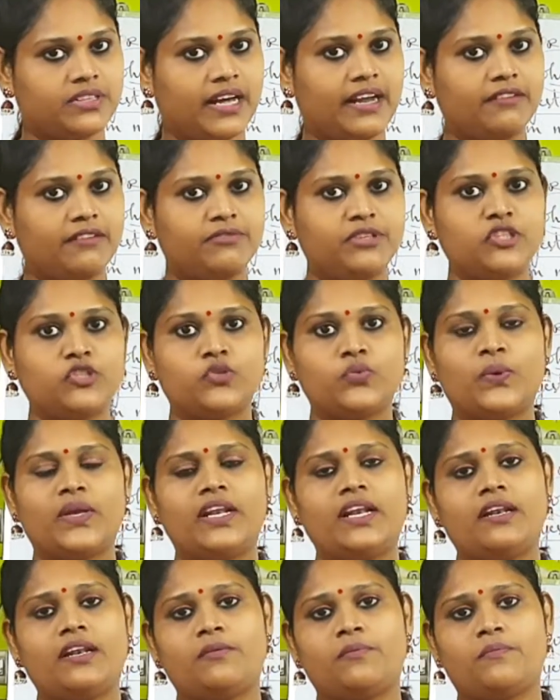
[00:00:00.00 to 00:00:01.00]
which
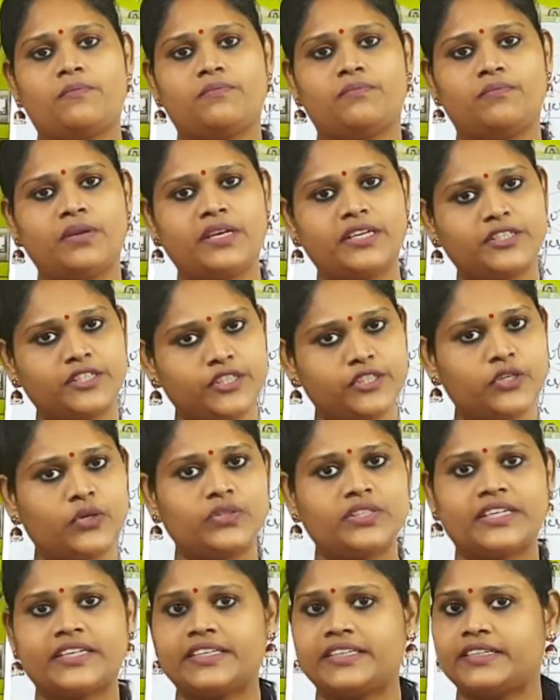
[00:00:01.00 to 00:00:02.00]
will be
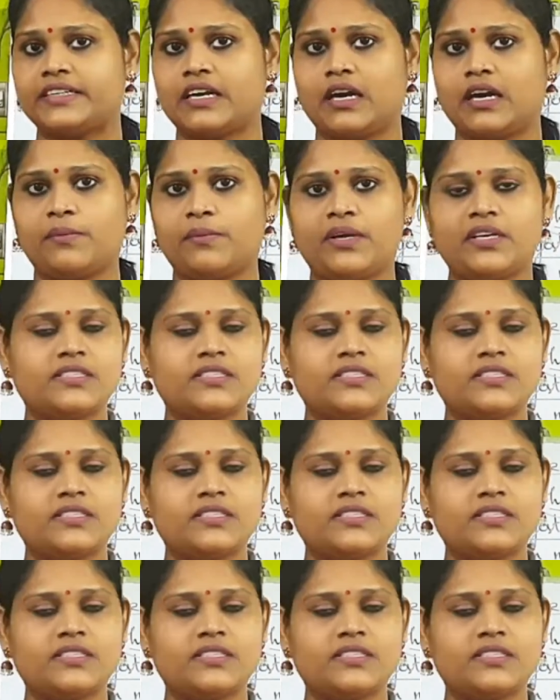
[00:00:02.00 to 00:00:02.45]
denoted in commas,